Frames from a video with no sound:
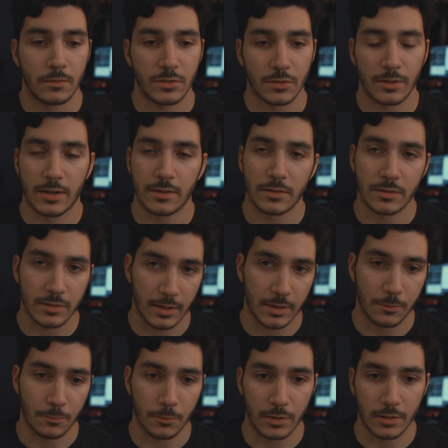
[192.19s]
So now the
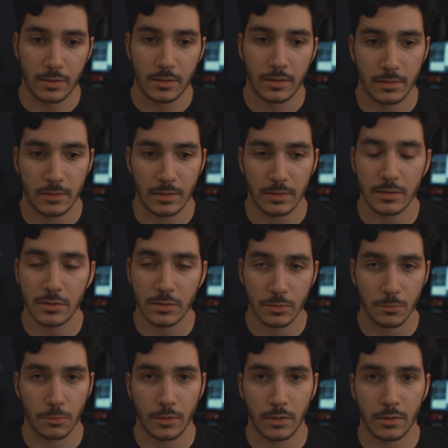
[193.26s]
second one. Now this is
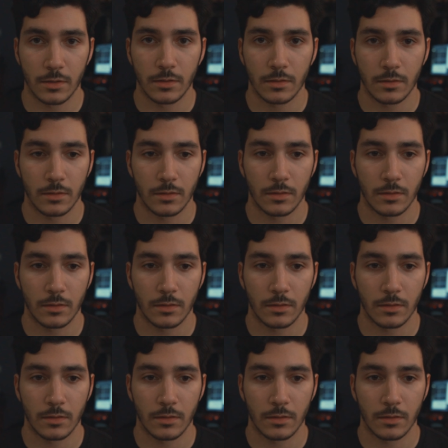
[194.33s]
the one